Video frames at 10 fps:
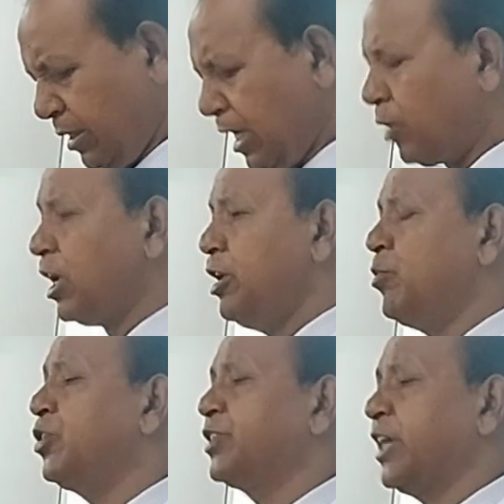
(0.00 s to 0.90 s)
Now the
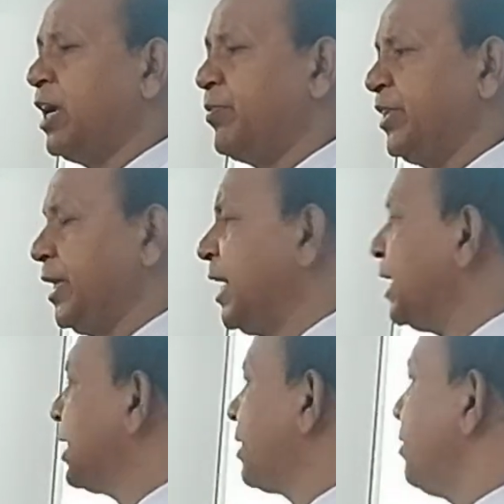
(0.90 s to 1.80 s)
immune therapy.
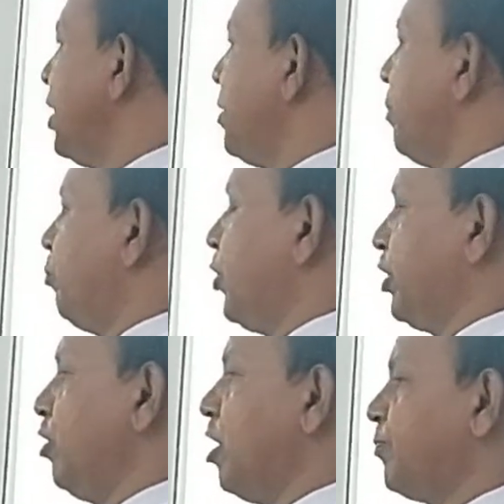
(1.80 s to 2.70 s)
Another
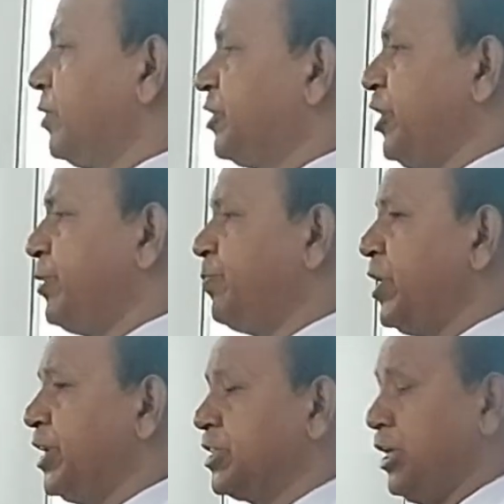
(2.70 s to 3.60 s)
module of
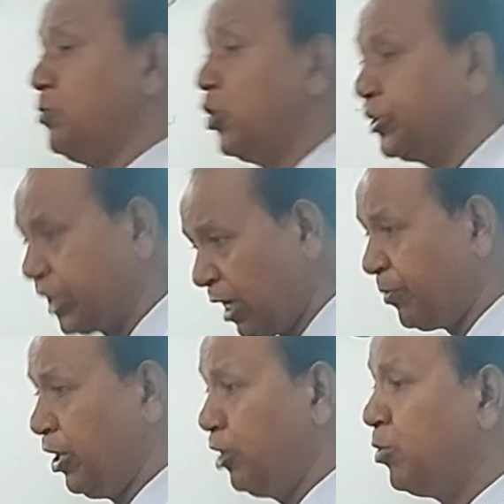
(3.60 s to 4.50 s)
treatment is immune
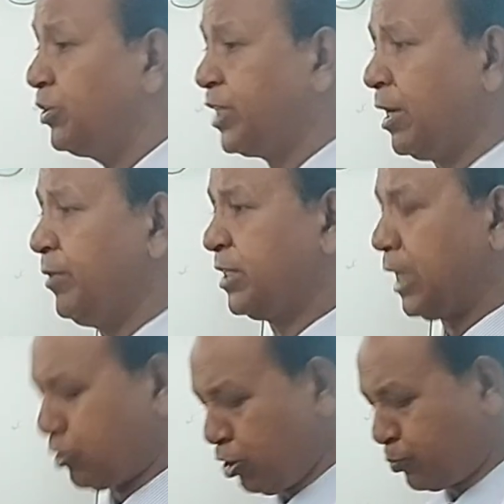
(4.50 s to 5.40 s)
therapy.
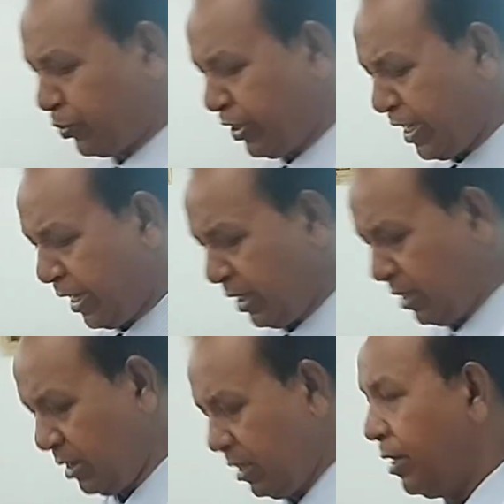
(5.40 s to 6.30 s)
Cyclosporin A,
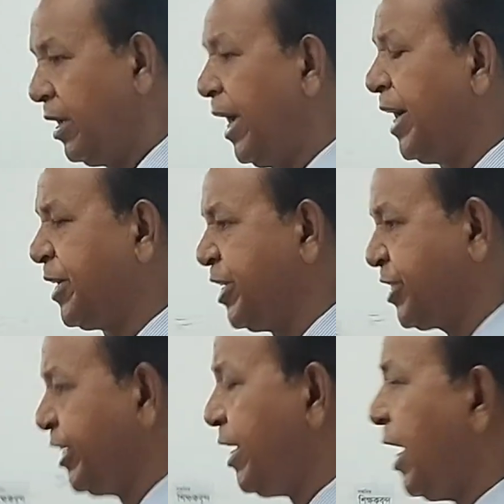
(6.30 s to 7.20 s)

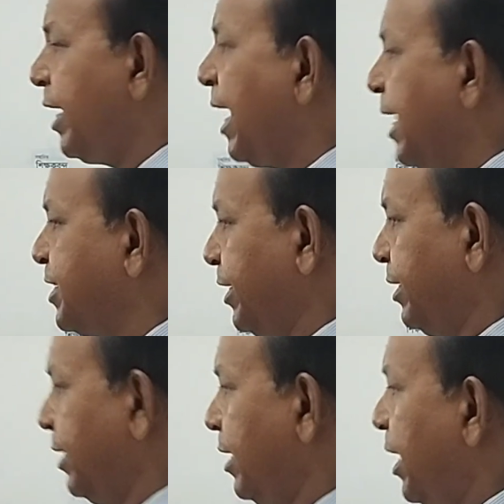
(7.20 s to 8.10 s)
ATG and
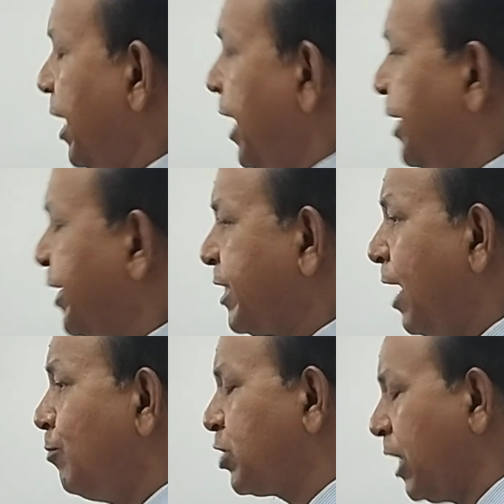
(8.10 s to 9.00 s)
ALG,
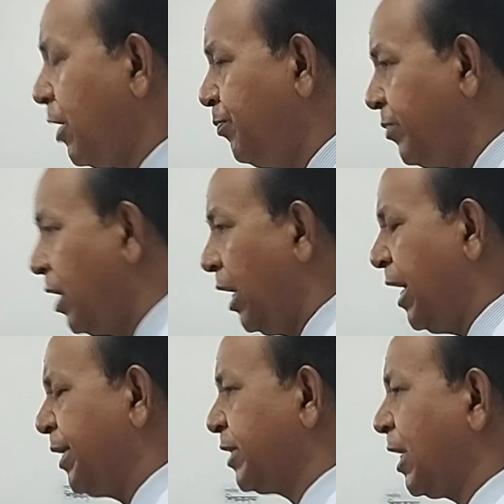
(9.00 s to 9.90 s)

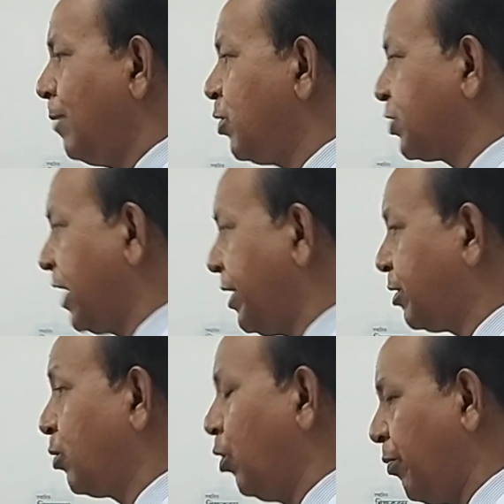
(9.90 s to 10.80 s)

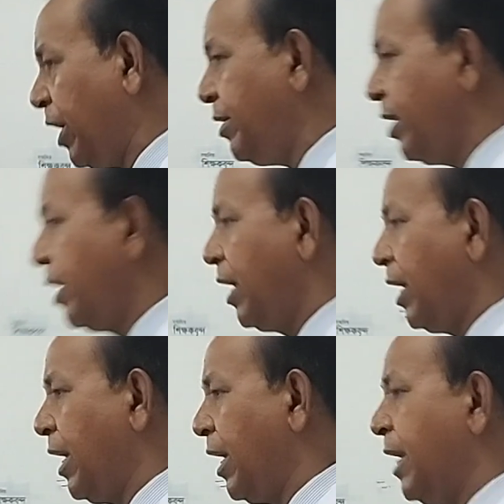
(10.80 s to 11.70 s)
anti-thymocyte globin
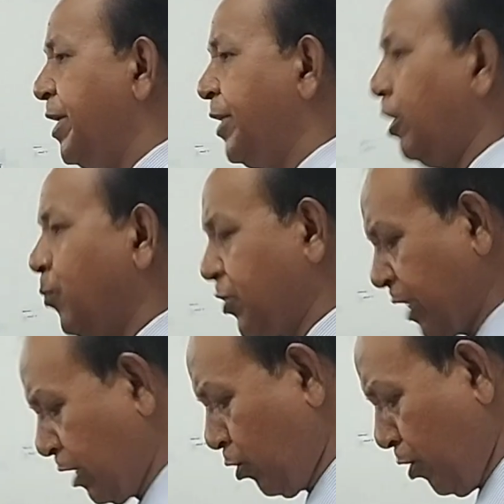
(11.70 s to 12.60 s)
and
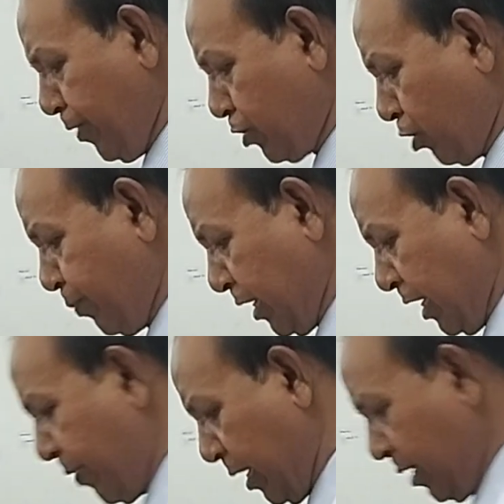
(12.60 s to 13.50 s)
anti-lymphocyte globin should be
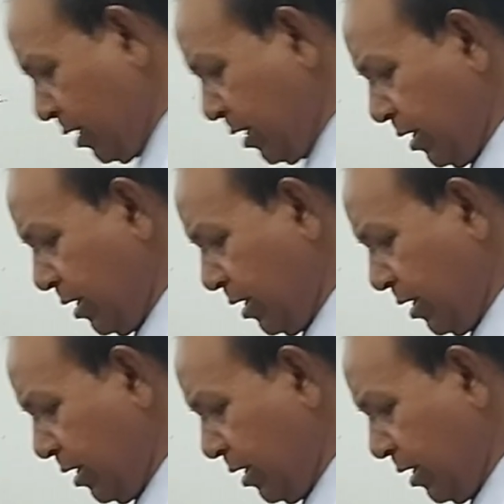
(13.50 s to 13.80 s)
given.